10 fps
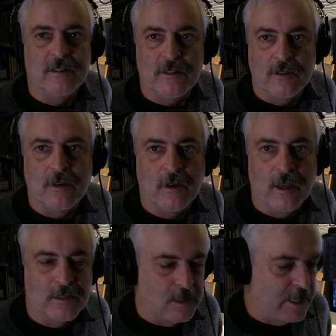is
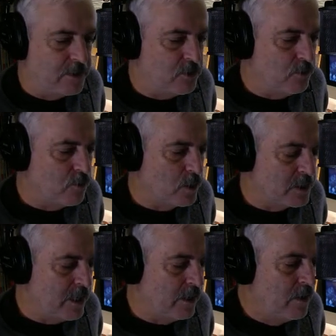
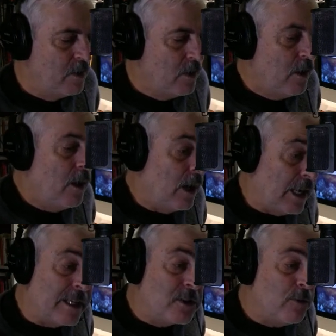lead-214.
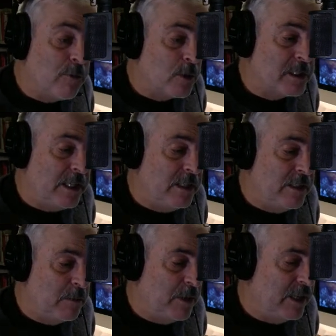
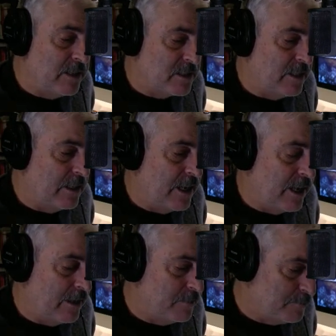Lead-214 then begins to
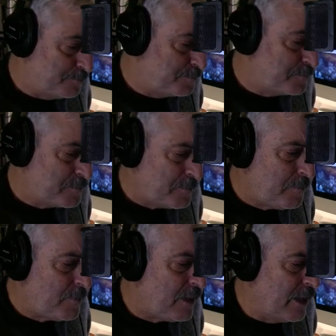decay,
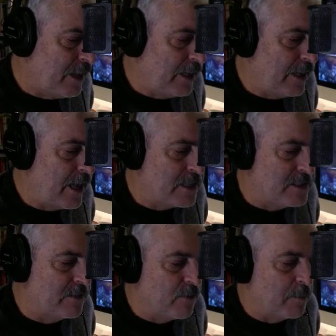and it
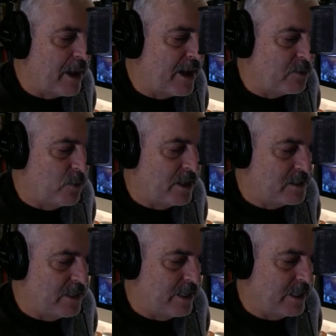has different
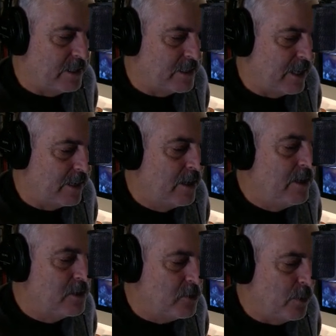pathways that it can take.
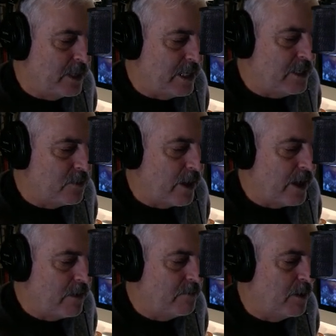So it can either
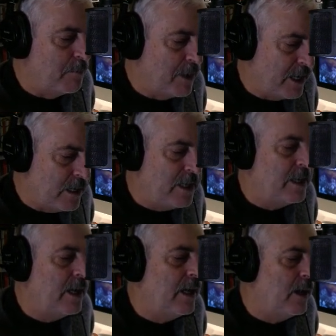have a beta
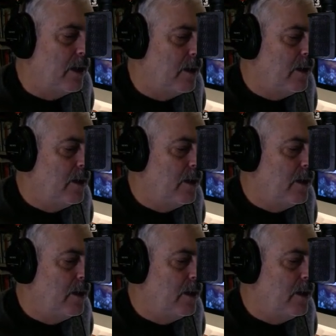decay,